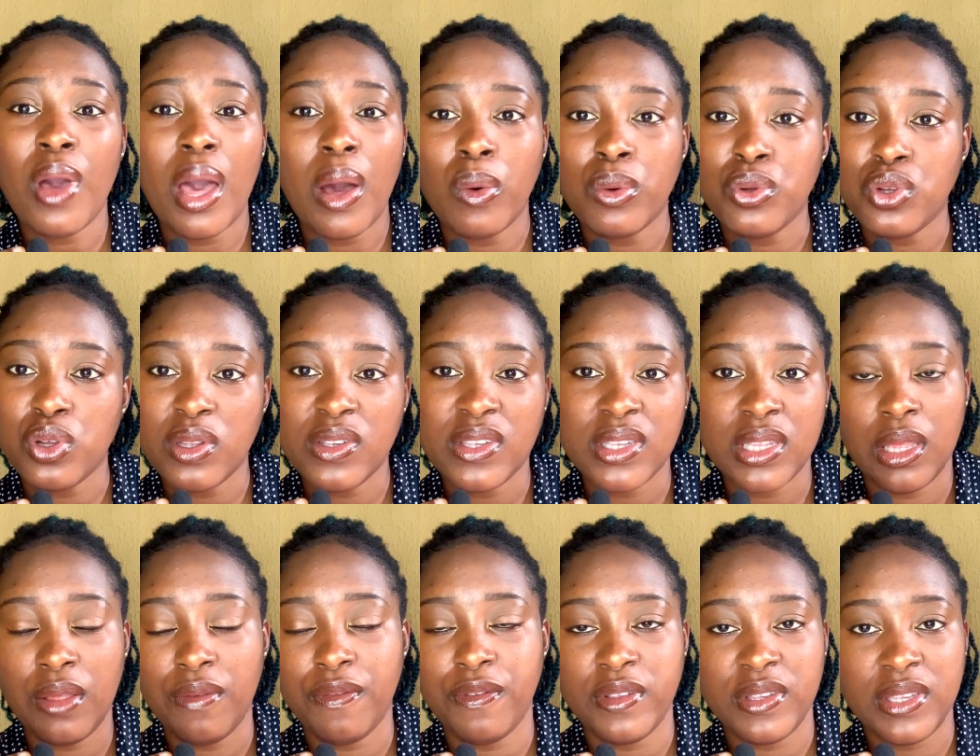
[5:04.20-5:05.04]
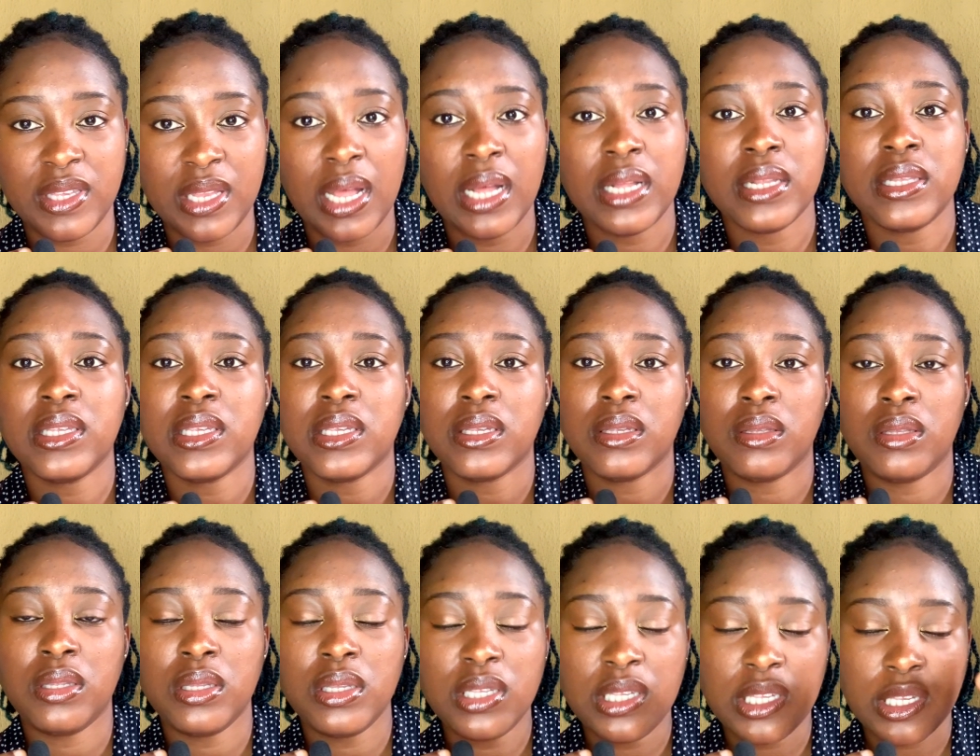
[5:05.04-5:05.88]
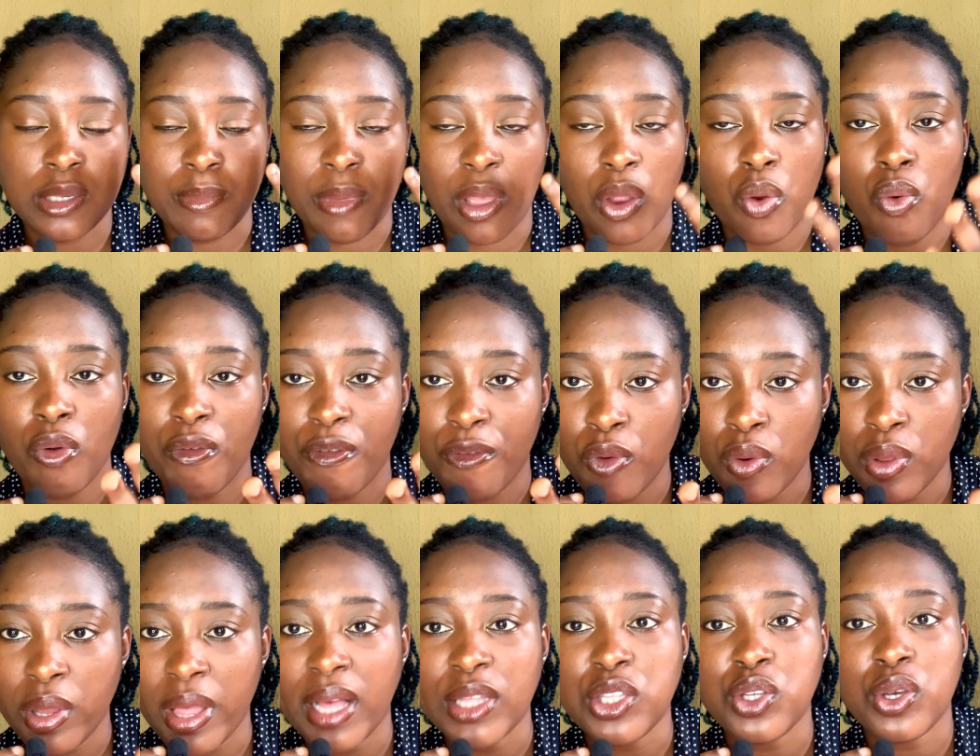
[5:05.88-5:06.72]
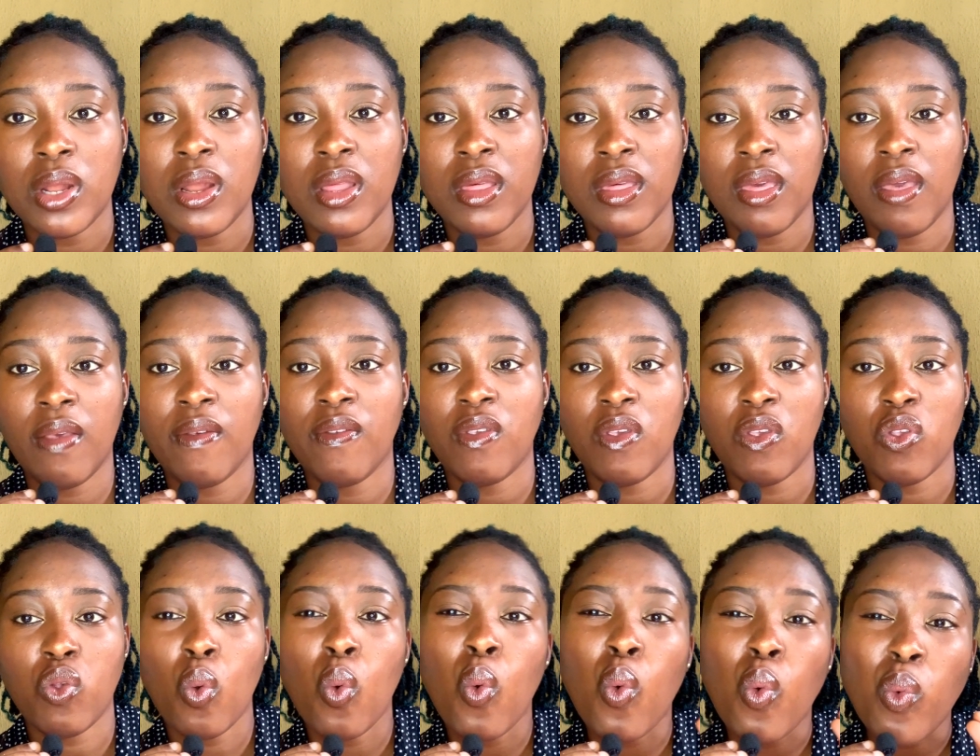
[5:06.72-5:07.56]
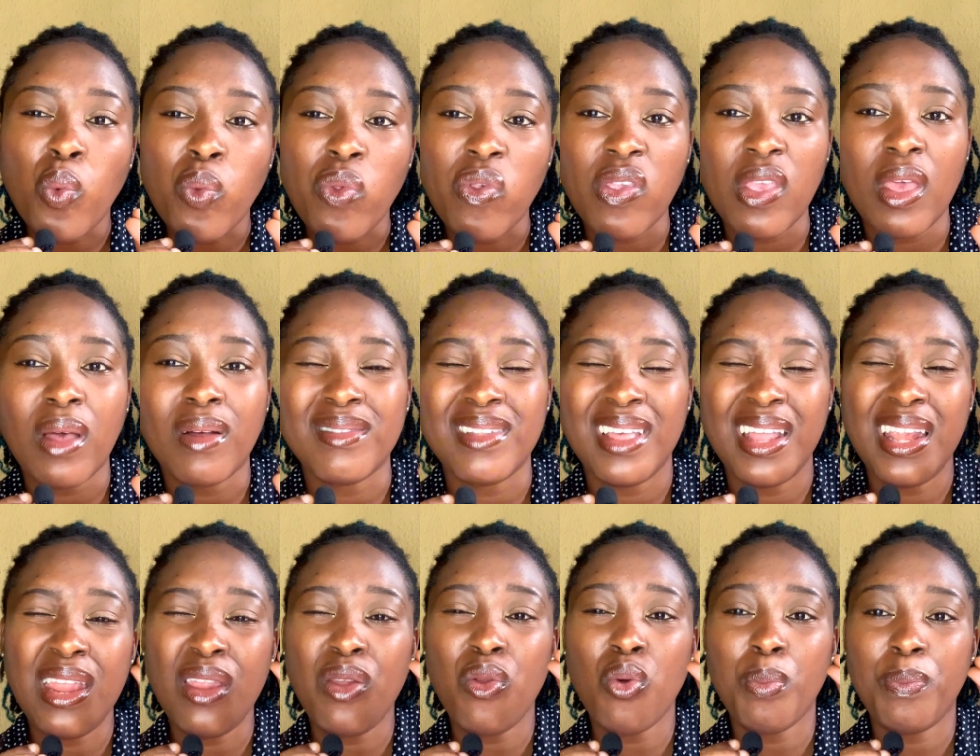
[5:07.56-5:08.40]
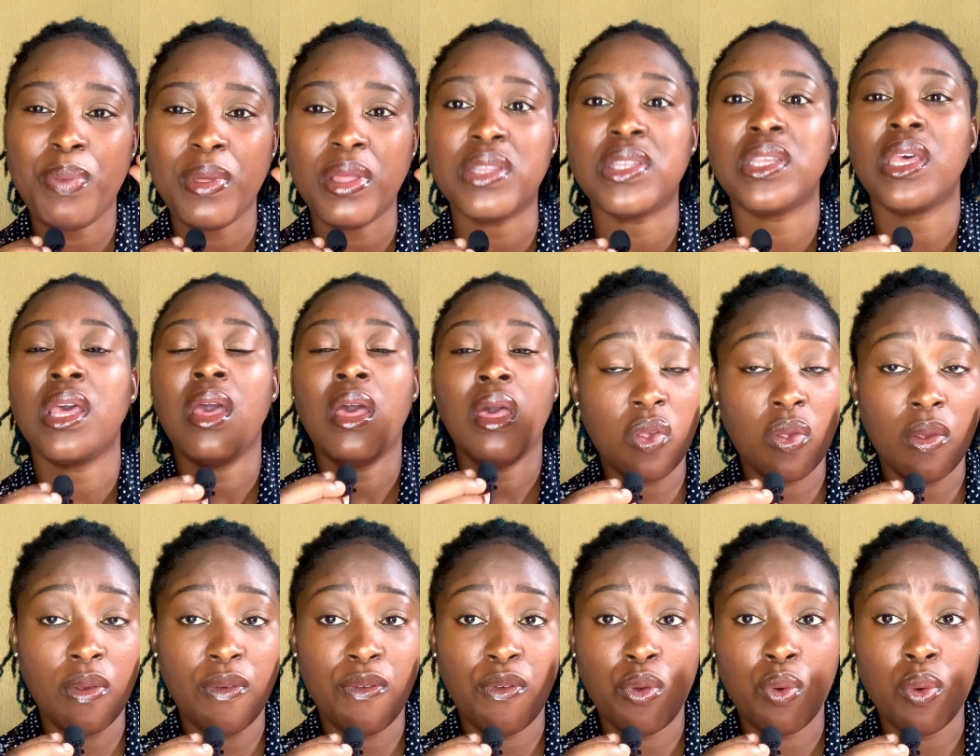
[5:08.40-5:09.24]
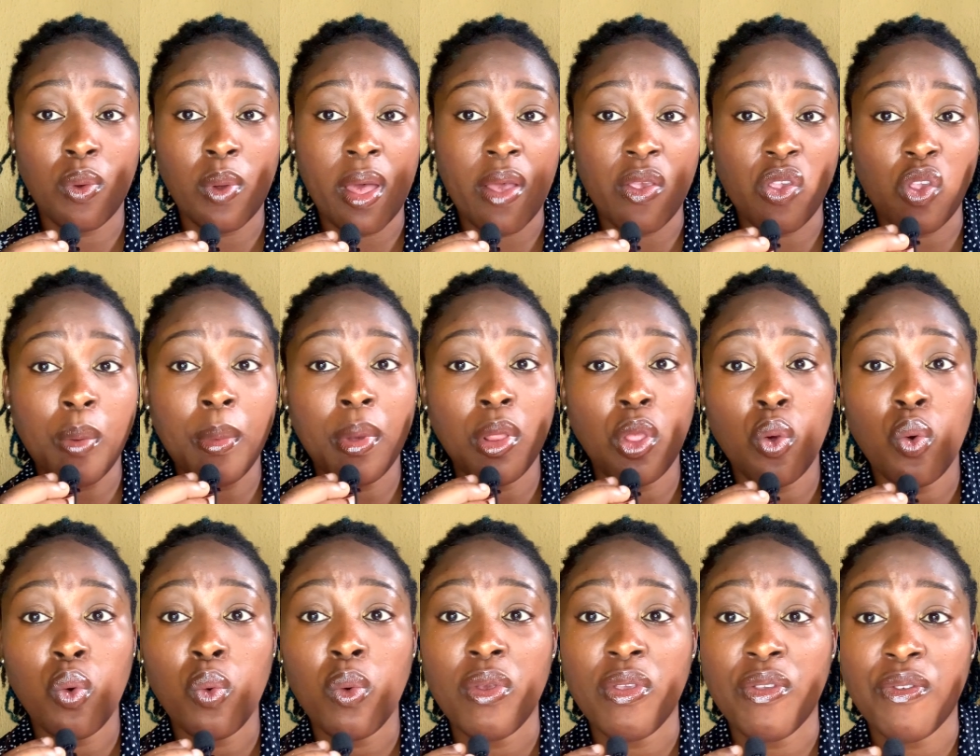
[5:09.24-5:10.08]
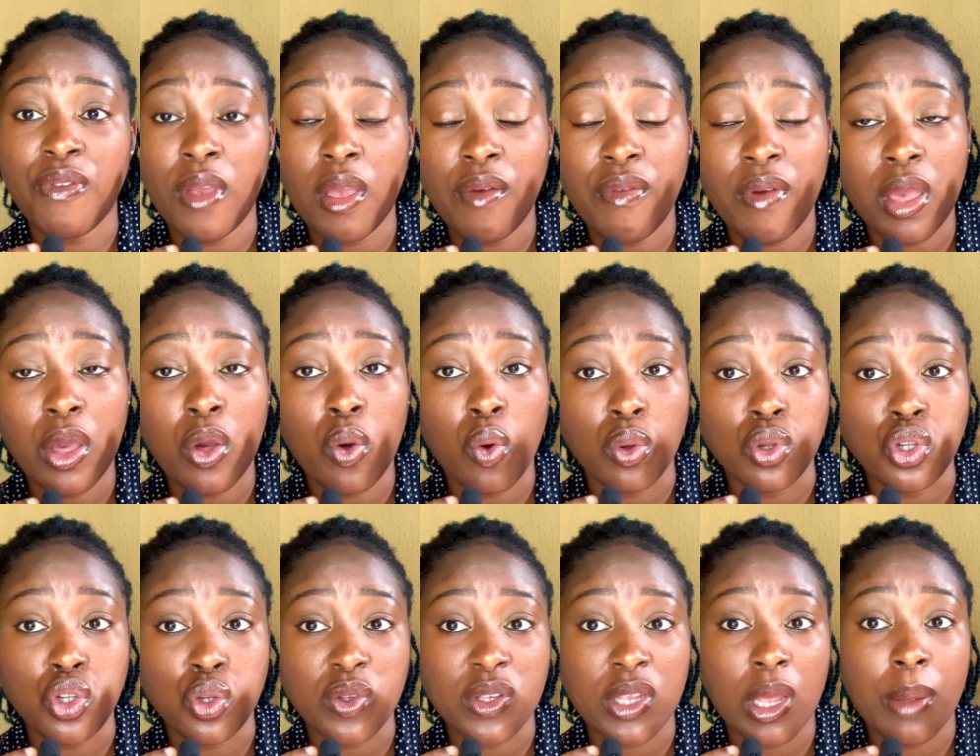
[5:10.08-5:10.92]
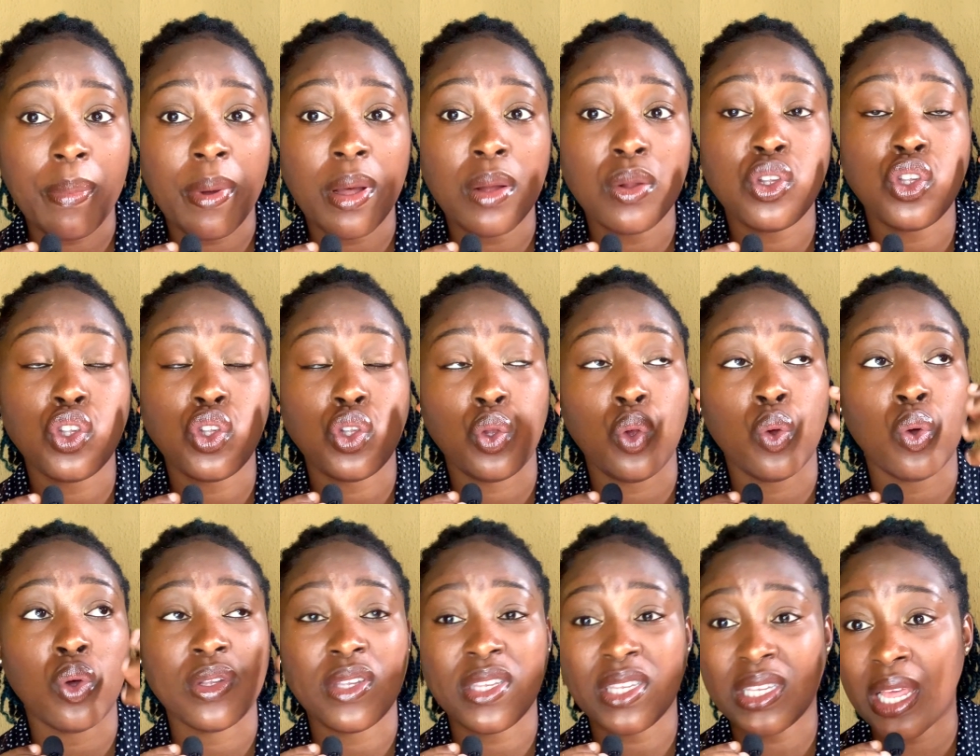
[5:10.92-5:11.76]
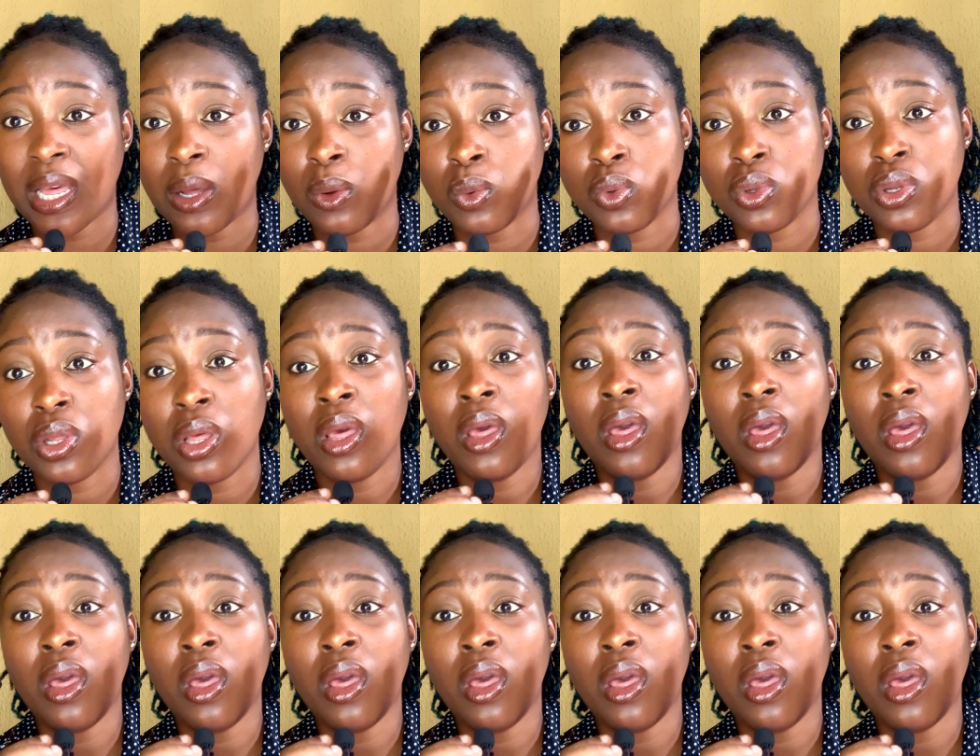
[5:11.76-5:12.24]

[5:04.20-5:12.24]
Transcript: i'll just give is that this microphone actually gives its own sound a little bit if you are somebody who is very very conscious about your sound